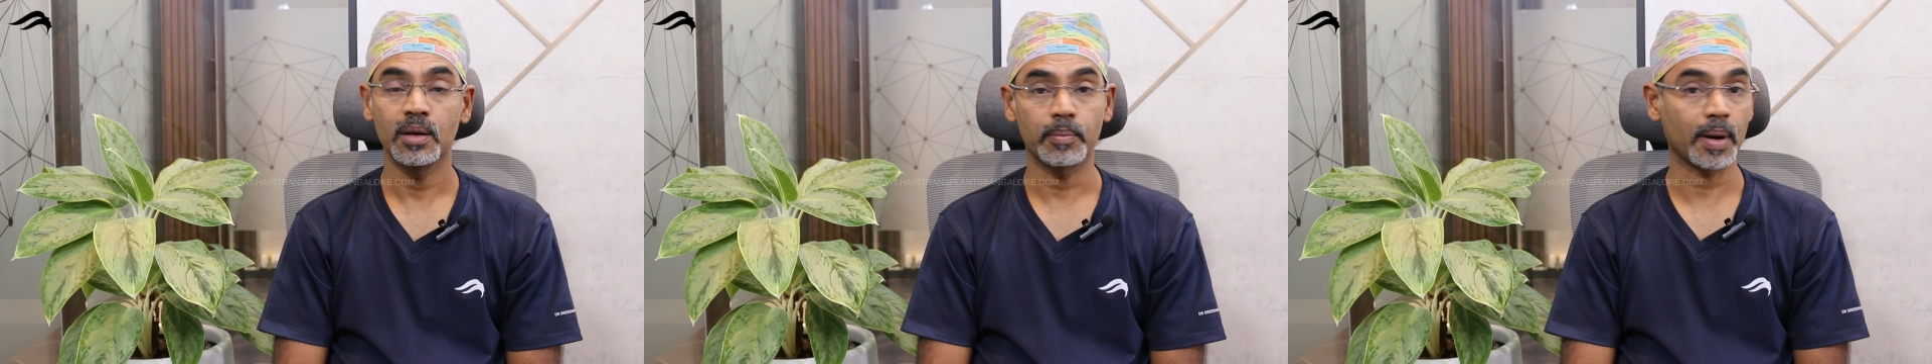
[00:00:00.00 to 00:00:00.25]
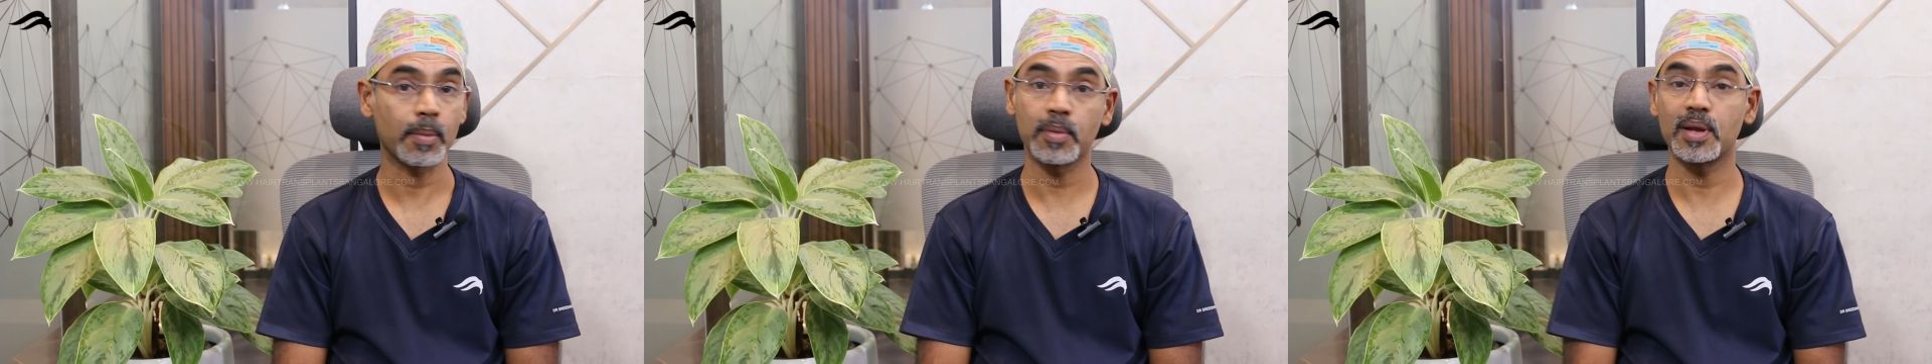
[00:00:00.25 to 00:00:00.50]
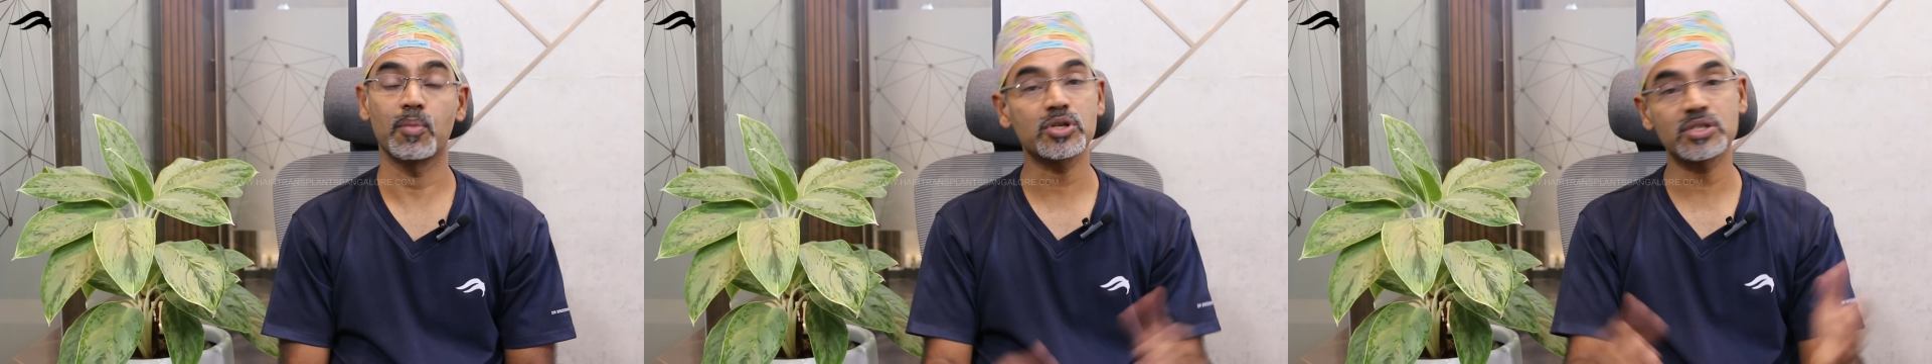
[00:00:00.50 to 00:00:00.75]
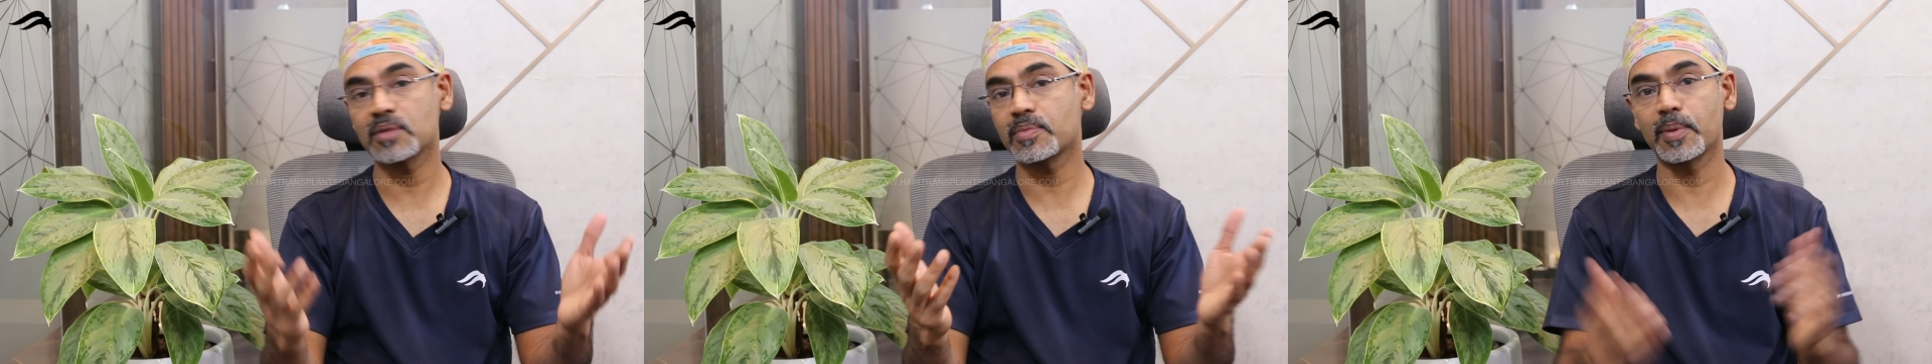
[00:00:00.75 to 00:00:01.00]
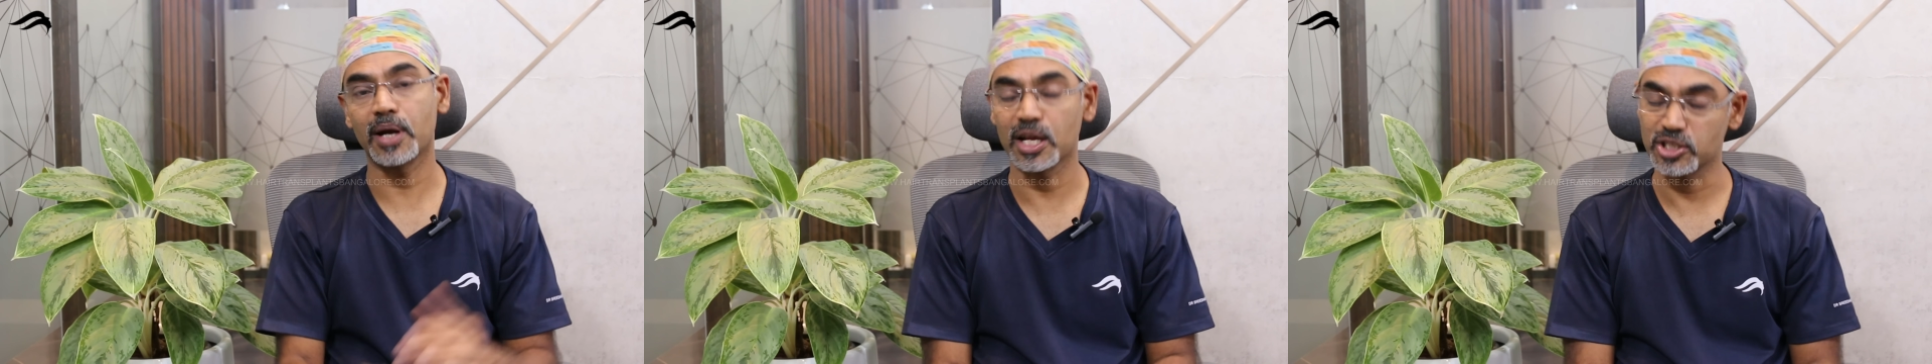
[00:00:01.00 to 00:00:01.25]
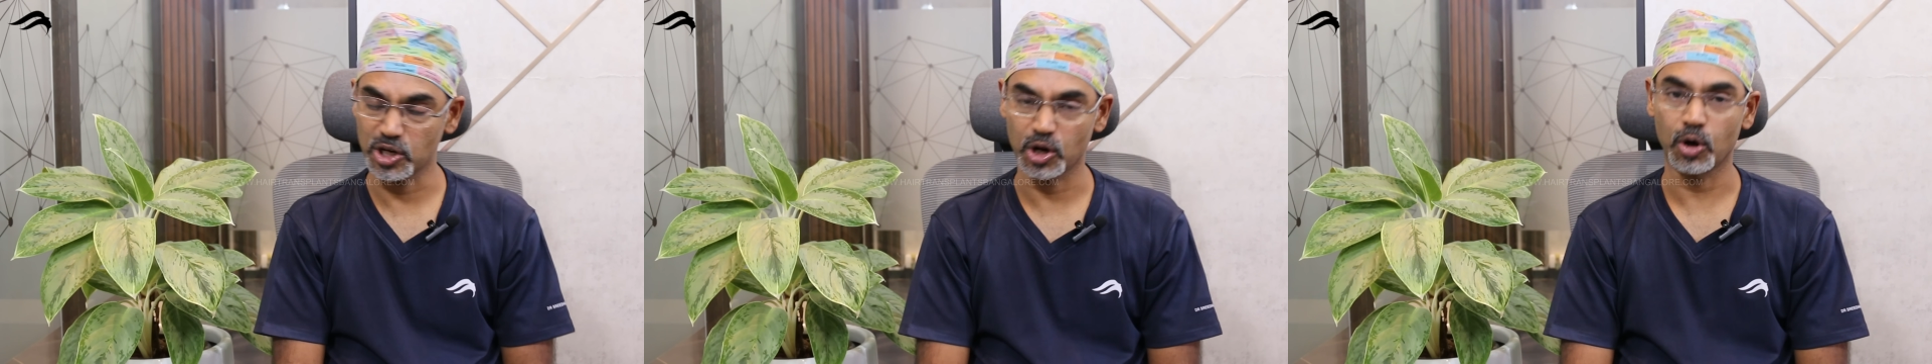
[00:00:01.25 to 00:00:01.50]
Probably most of the people
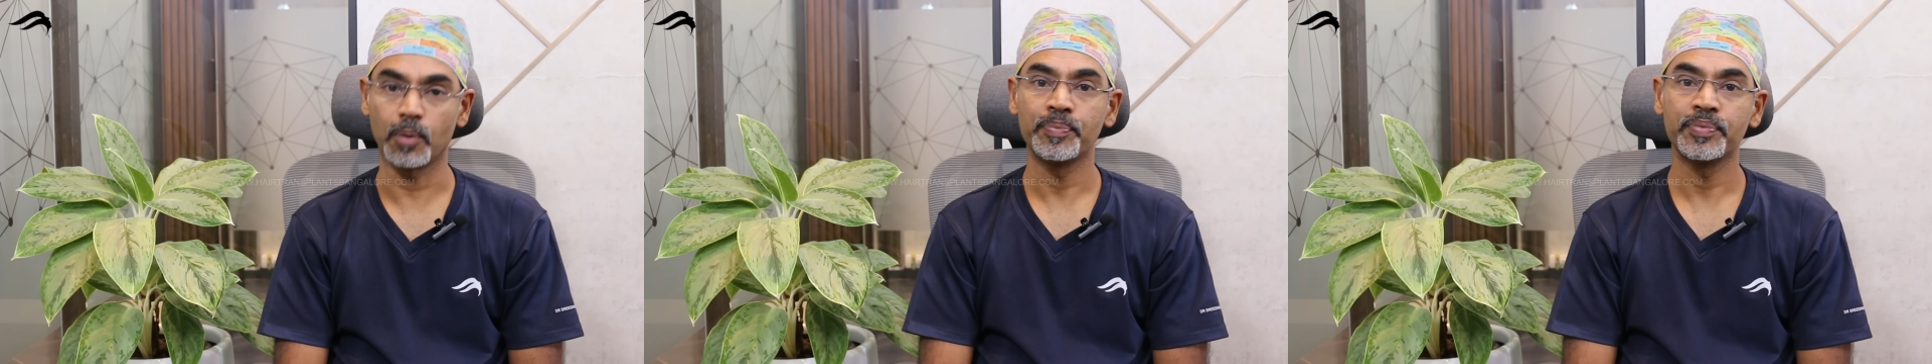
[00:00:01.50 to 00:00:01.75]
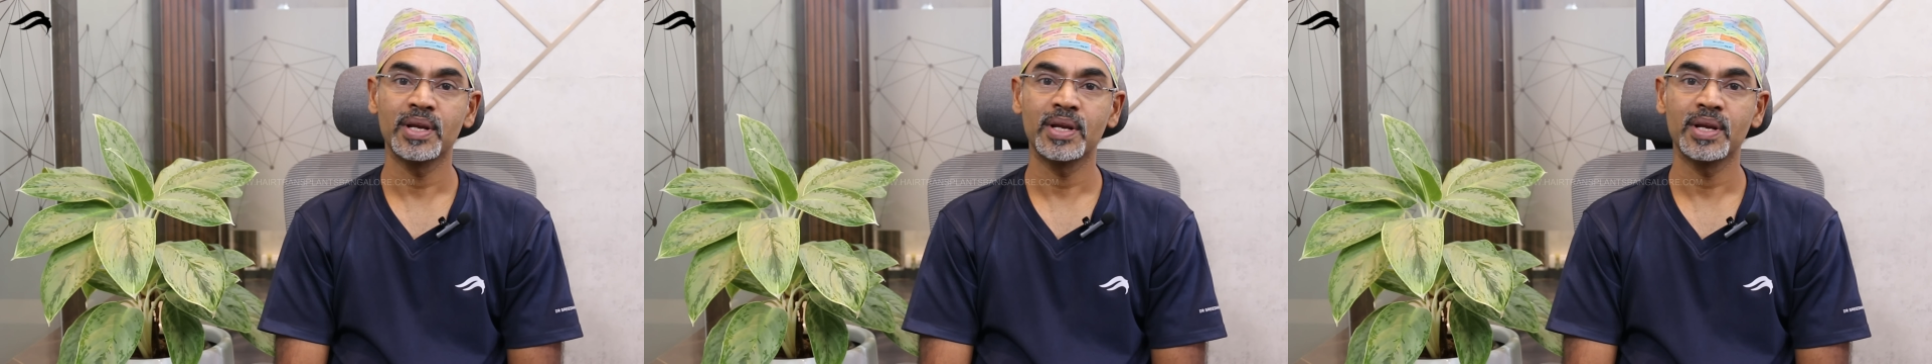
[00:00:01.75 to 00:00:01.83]
doesn't know.